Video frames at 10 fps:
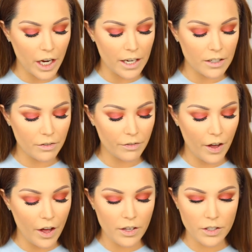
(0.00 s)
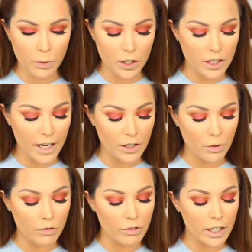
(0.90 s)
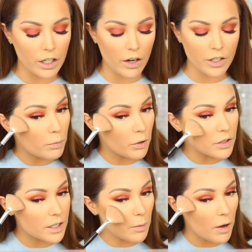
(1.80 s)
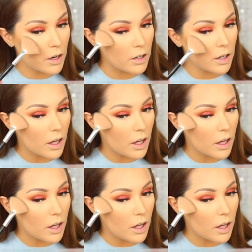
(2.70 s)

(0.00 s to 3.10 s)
shade first, which is that sort of really nice bronzy one,